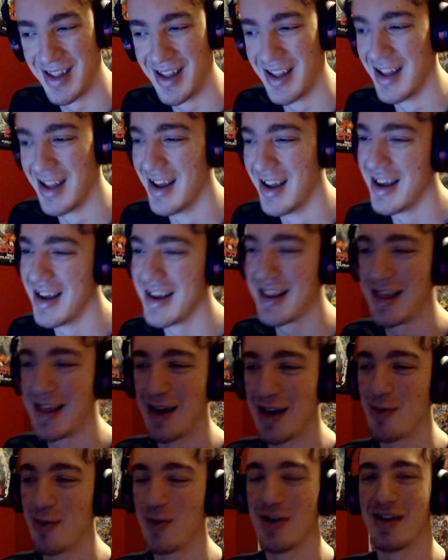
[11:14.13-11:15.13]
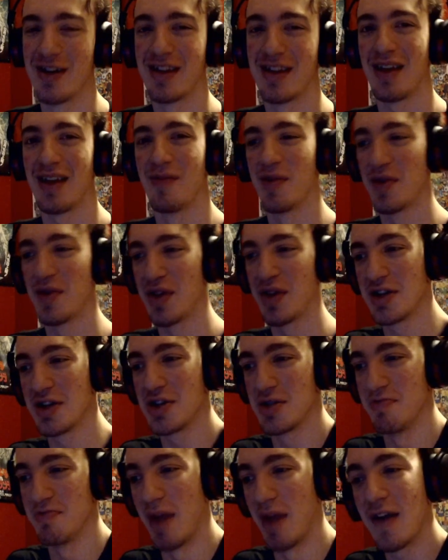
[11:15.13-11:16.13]
It sounds weird to say, but like,
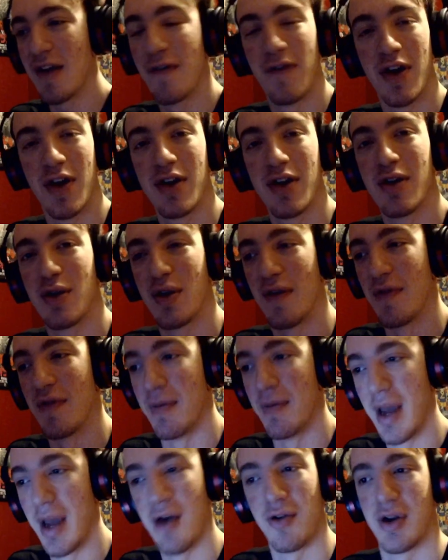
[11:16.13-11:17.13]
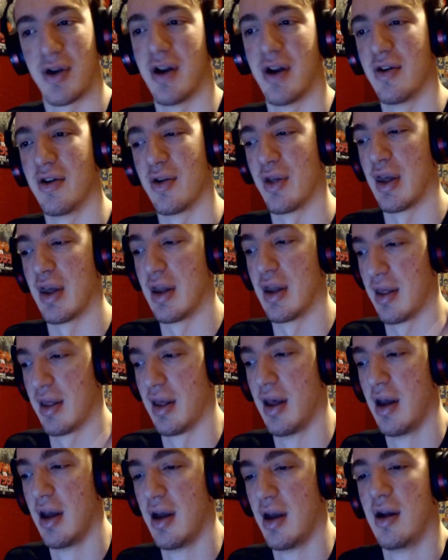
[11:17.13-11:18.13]
just make figures of the male characters. It's
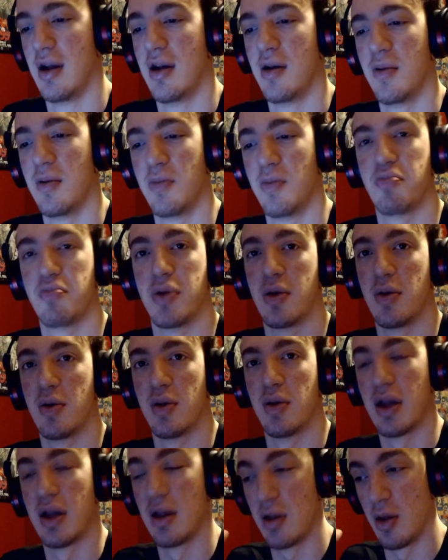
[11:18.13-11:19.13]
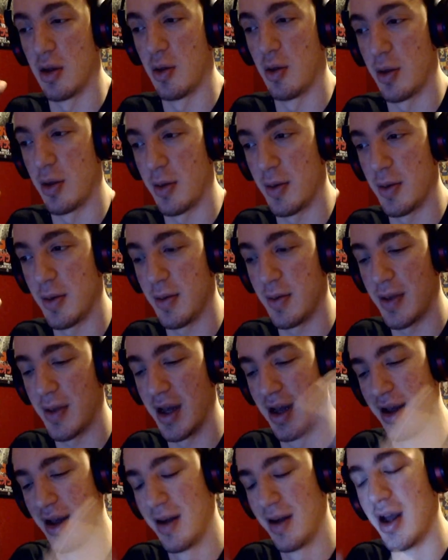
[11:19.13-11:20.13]
like,
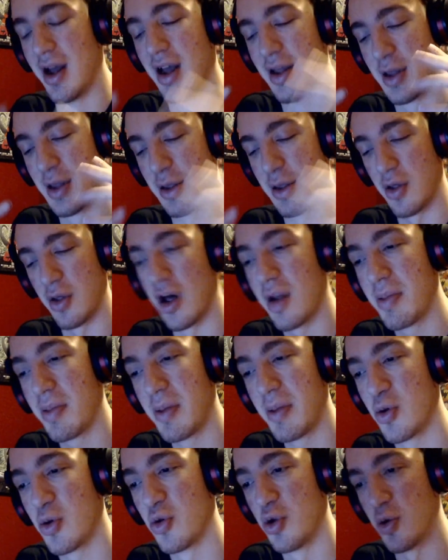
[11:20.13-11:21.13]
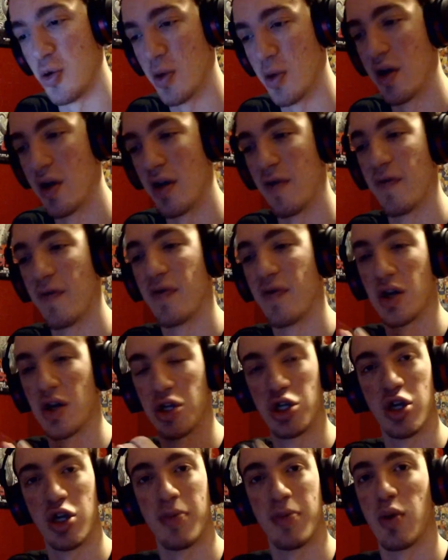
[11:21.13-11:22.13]
there's a lot of people who do a lot of like
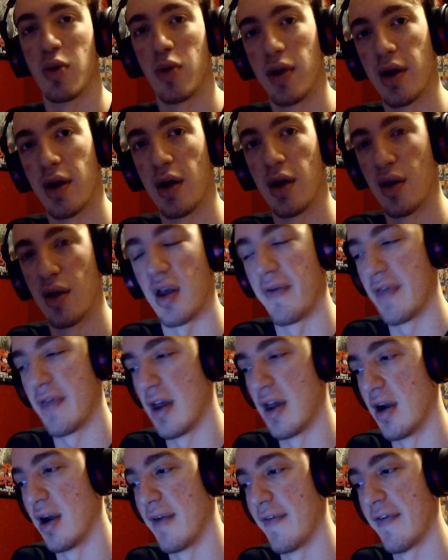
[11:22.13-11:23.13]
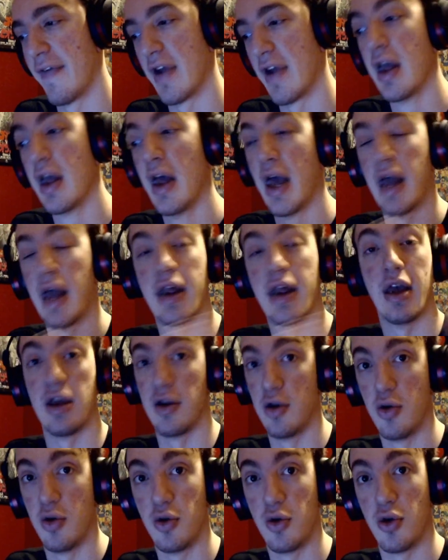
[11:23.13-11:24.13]
shipping related stuff there and everything. And hey,
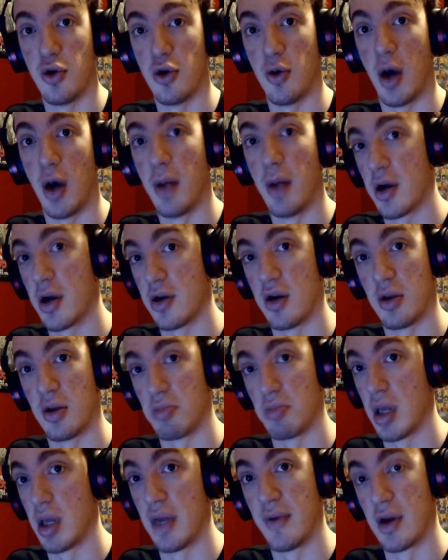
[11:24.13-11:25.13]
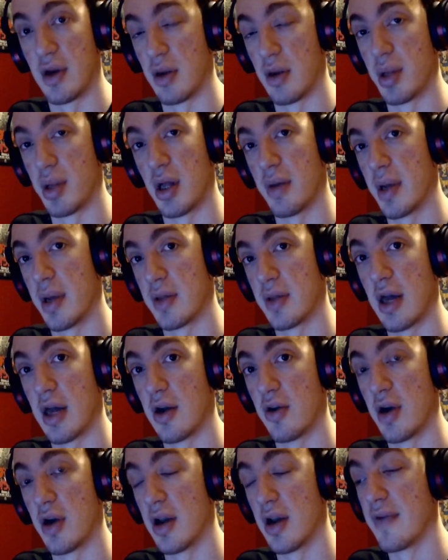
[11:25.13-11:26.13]
you do you. I'm not gonna even complain about that
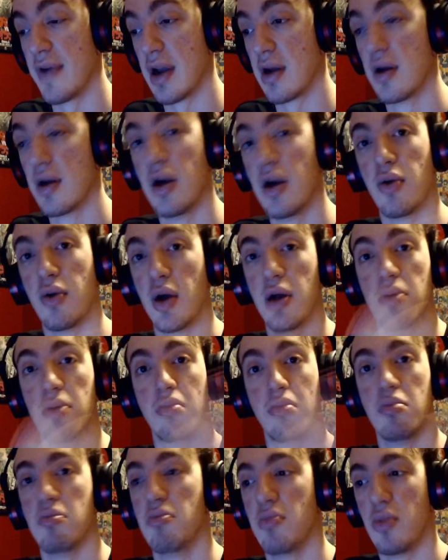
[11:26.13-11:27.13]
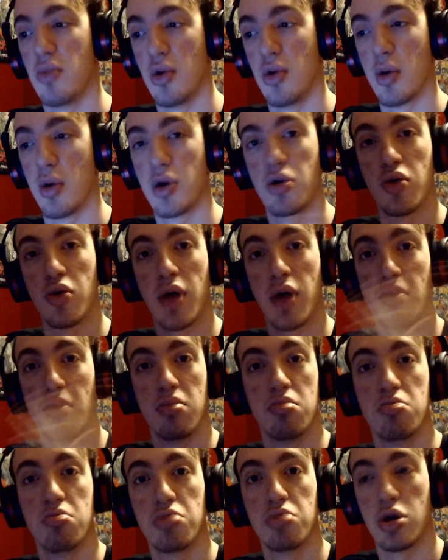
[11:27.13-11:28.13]
or anything, right? You want to do that?
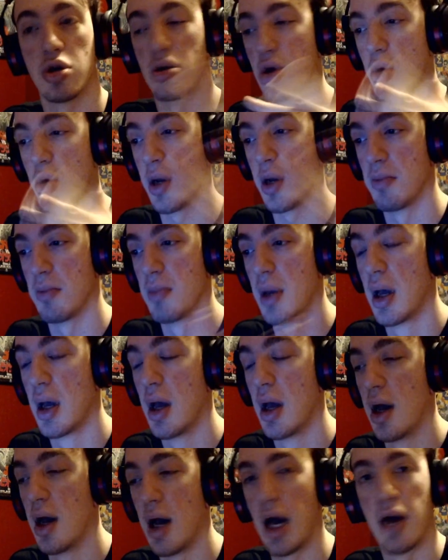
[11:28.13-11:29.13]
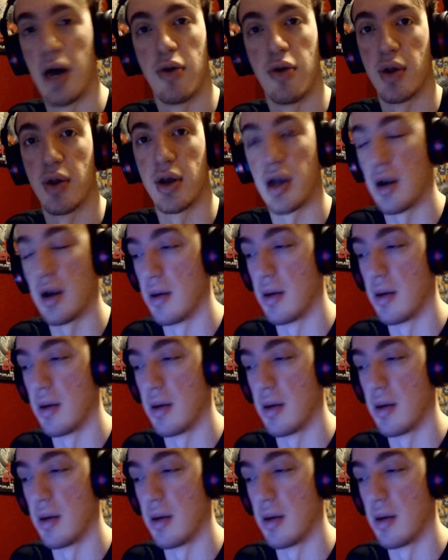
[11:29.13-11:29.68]
Sure, go ahead. I don't really care.